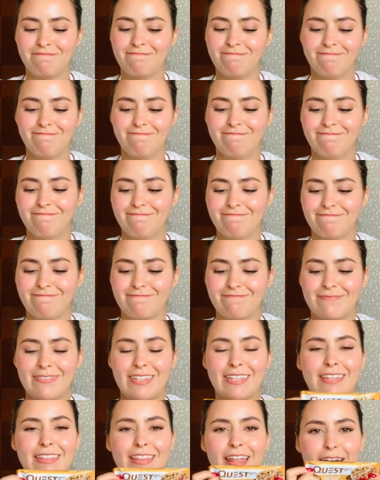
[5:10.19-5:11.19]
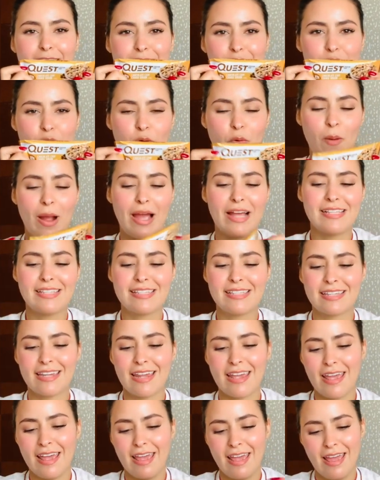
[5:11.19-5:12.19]
That is
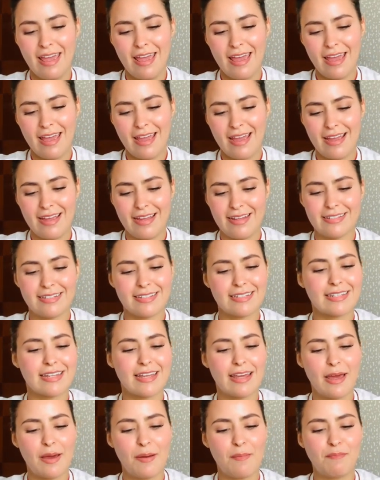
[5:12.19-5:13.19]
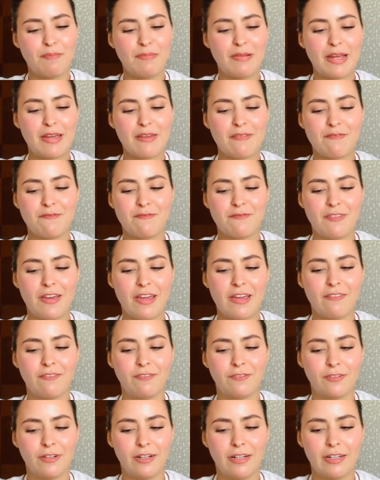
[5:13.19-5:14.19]
Quest. And my
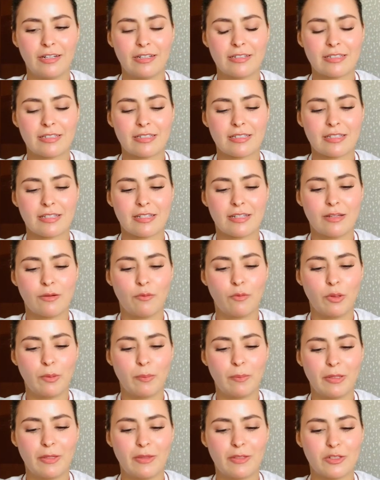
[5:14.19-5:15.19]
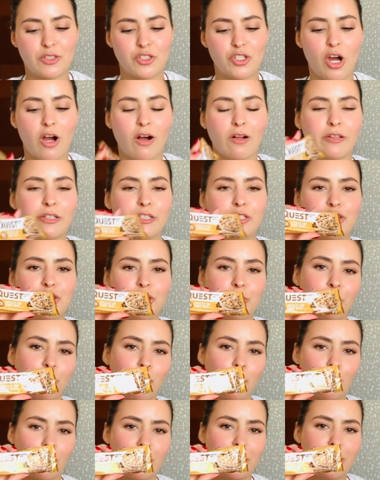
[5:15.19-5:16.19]
favorite would be the chocolate
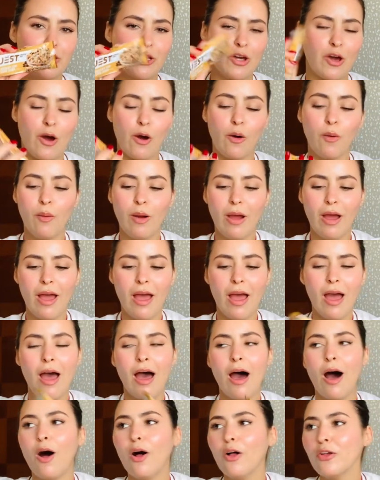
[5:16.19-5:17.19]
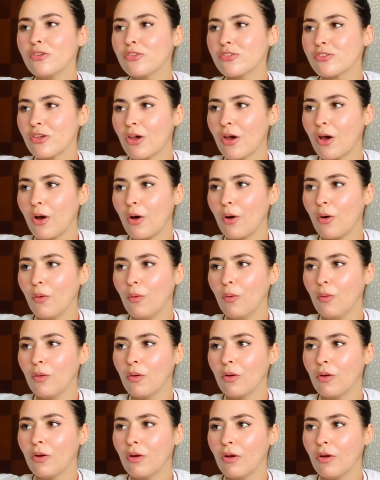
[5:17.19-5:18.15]
chip cookie dough. Also,